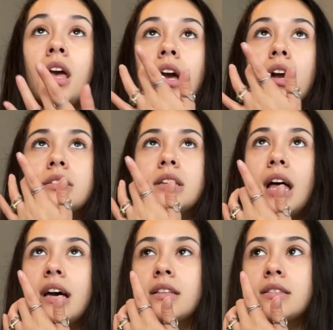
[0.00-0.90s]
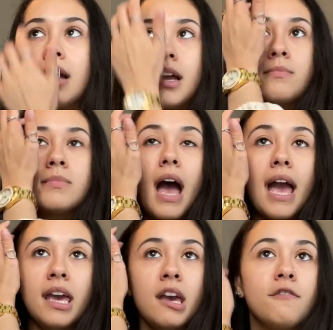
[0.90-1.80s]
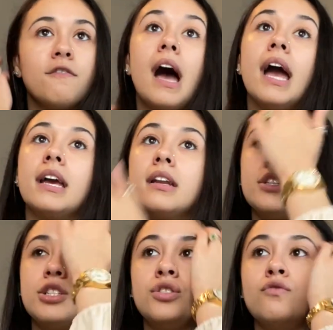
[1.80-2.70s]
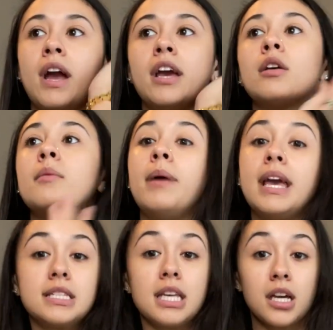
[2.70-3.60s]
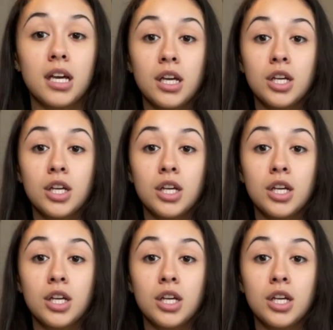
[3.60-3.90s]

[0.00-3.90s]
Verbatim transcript: because a lot of times I can't find just regular basic